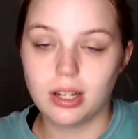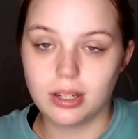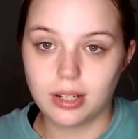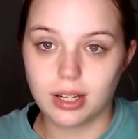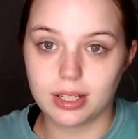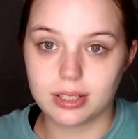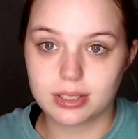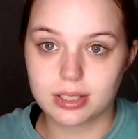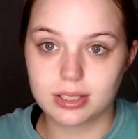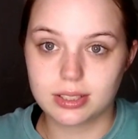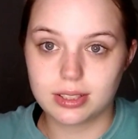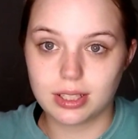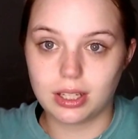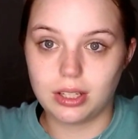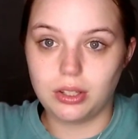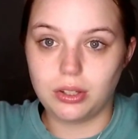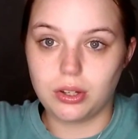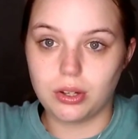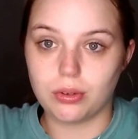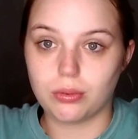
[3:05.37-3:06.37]
desks
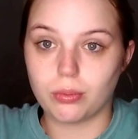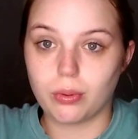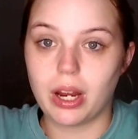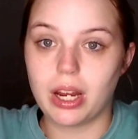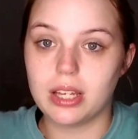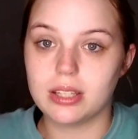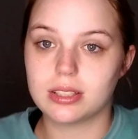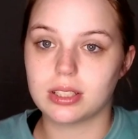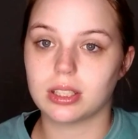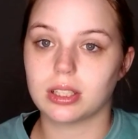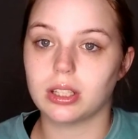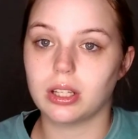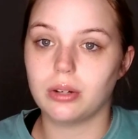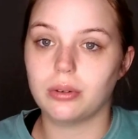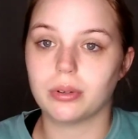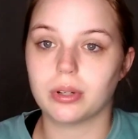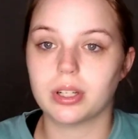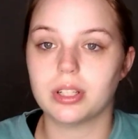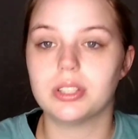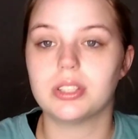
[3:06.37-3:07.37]
that you can raise and
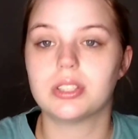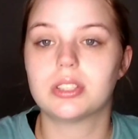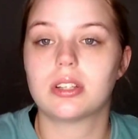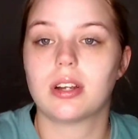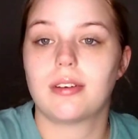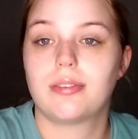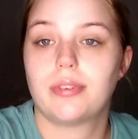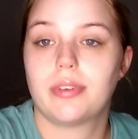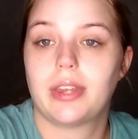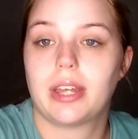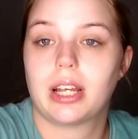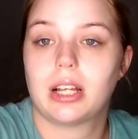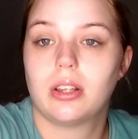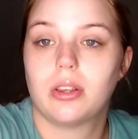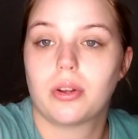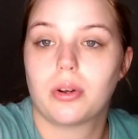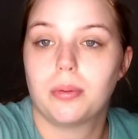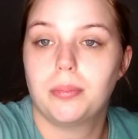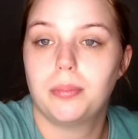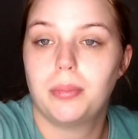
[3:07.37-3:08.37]
lower and stuff with like
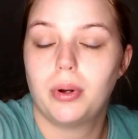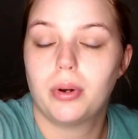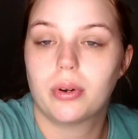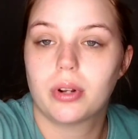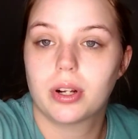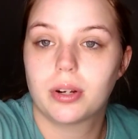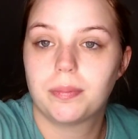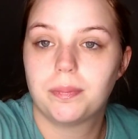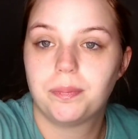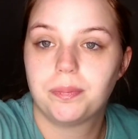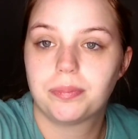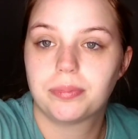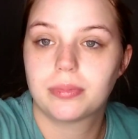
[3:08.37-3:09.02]
a little motor.